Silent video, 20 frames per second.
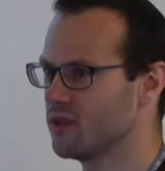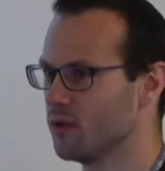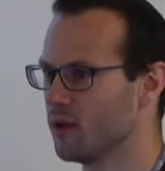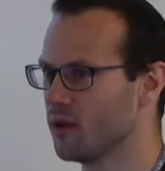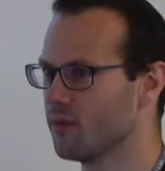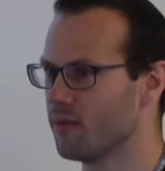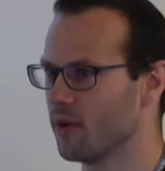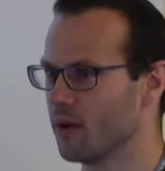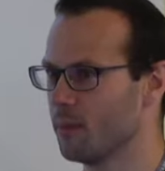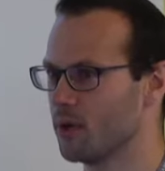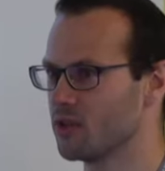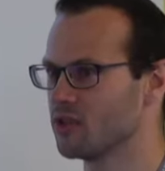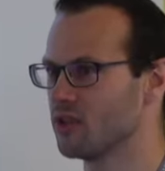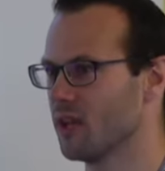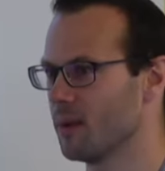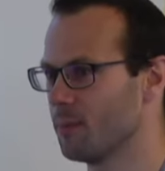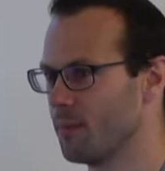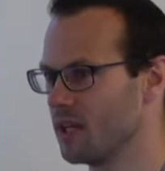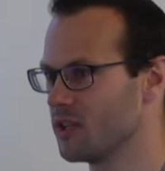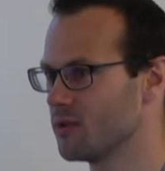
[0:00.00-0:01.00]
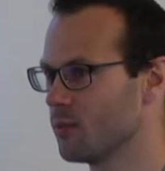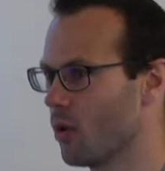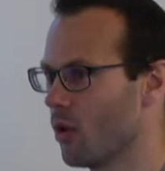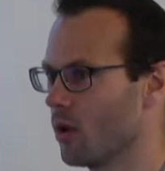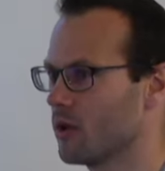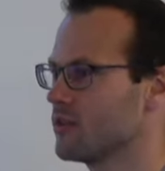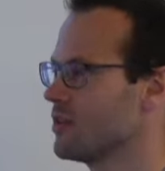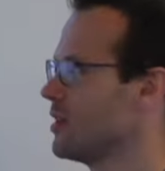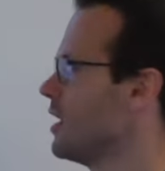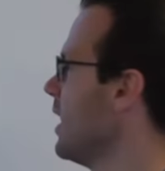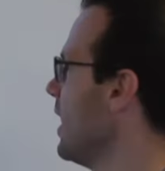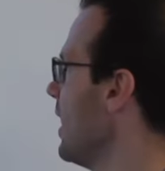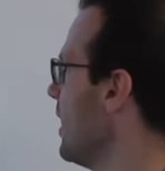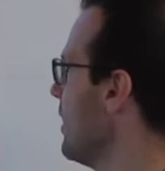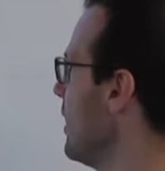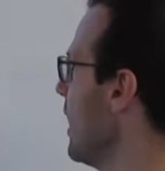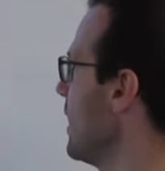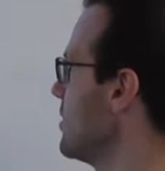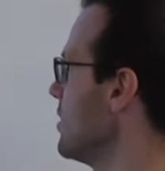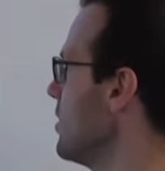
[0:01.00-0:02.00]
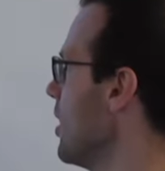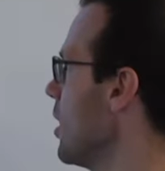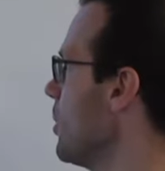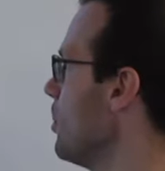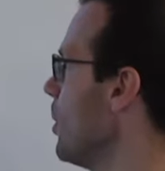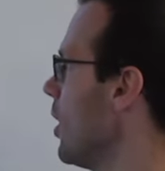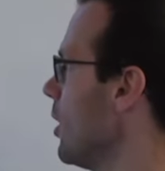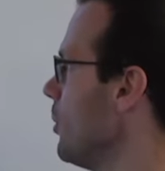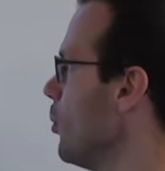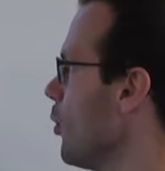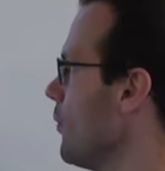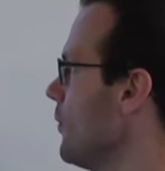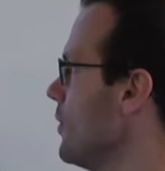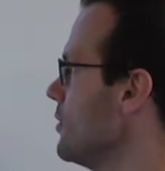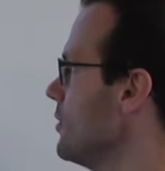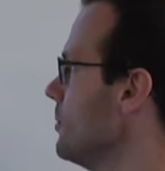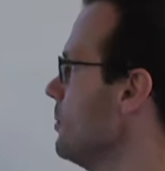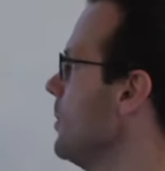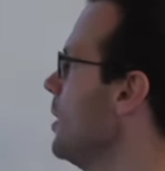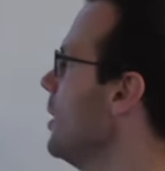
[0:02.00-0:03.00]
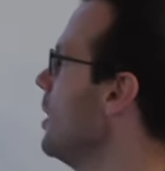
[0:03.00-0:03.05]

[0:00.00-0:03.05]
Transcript: look very much like benchmarks. It has a lot of polymorphism.